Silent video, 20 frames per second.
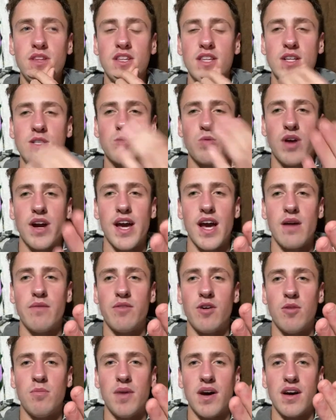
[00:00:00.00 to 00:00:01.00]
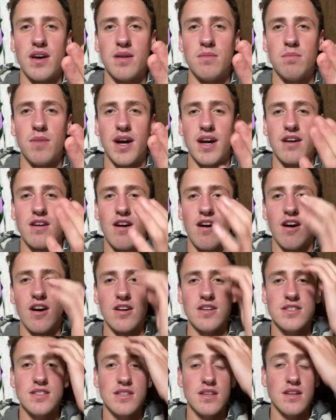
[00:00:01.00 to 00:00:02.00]
that's where I have all my my
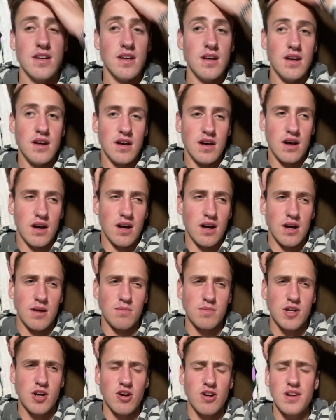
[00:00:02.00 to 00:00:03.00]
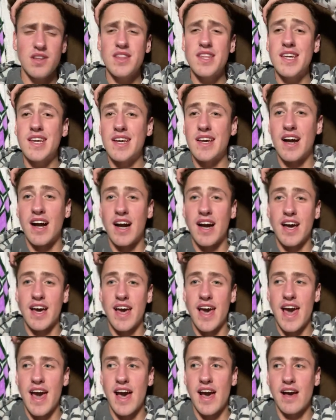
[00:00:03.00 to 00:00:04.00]
cars. Um, currently I
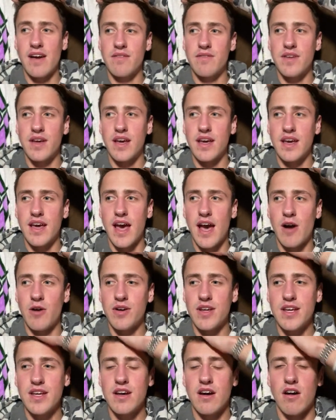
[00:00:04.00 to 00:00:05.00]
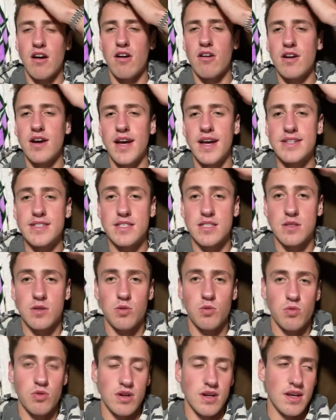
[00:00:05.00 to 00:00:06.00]
have a Audi
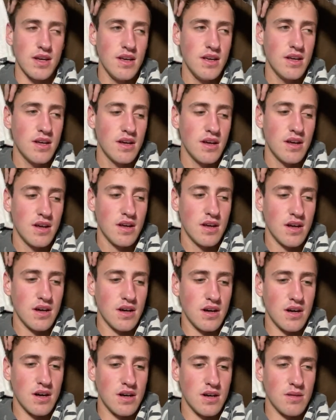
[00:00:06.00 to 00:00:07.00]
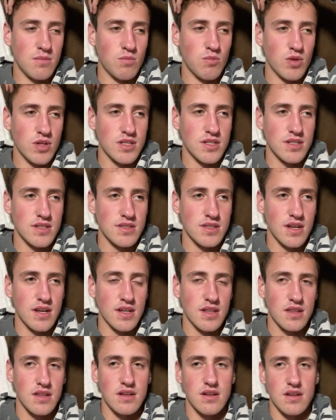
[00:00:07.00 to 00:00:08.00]
RS3, um, which is
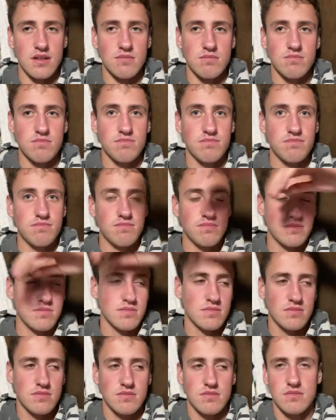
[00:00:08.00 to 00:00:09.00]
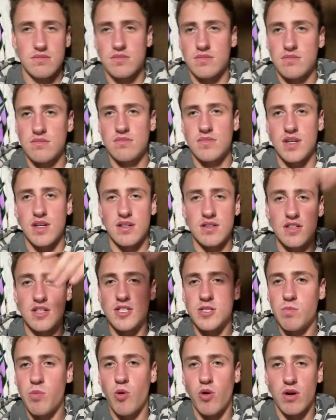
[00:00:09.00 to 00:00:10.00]
like the the the
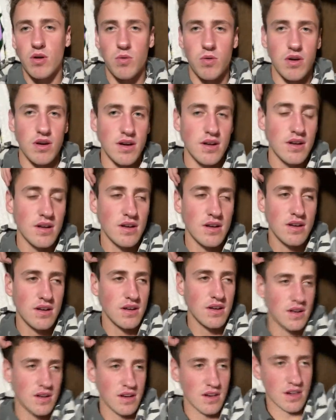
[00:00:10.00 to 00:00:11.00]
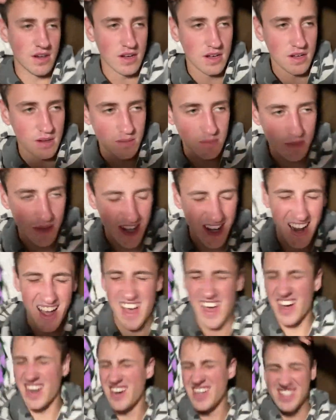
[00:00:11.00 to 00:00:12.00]
sport one. Um, and
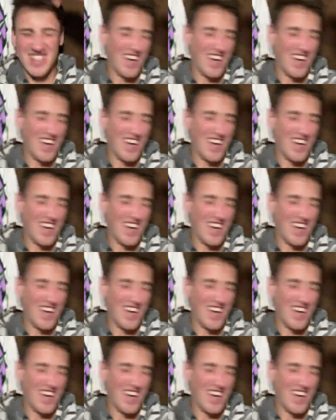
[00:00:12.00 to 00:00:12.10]
I,